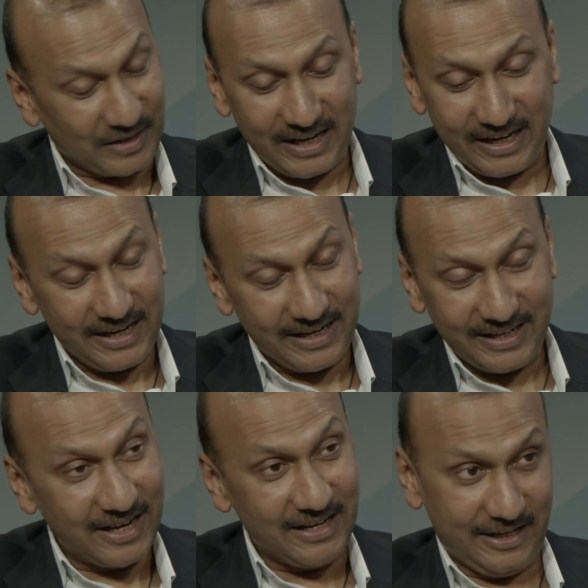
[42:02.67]
I
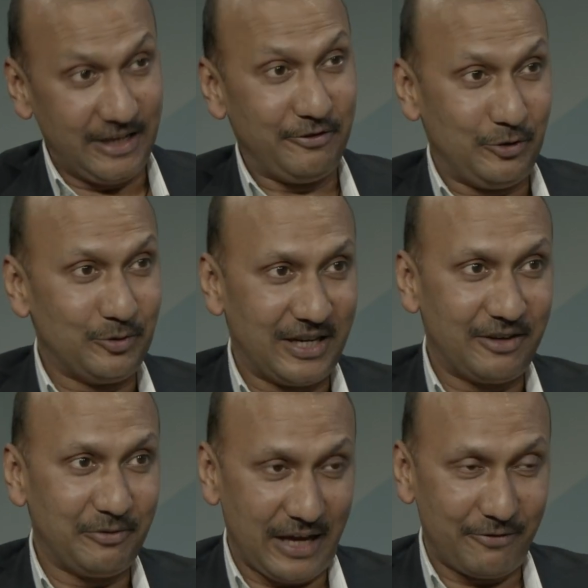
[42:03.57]
entirely agree with you
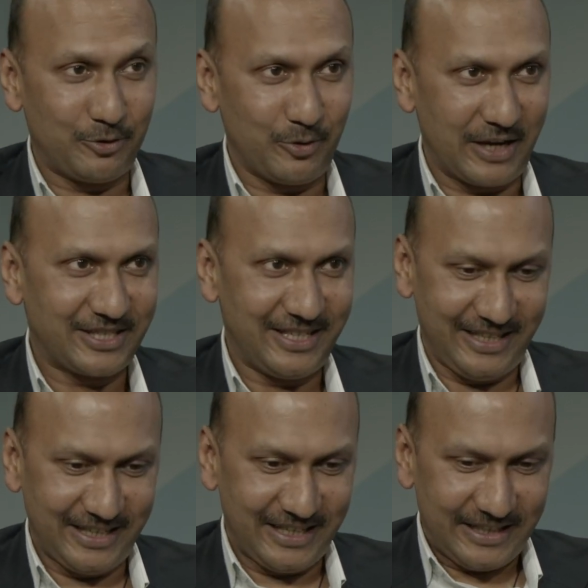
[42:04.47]
that we have to actually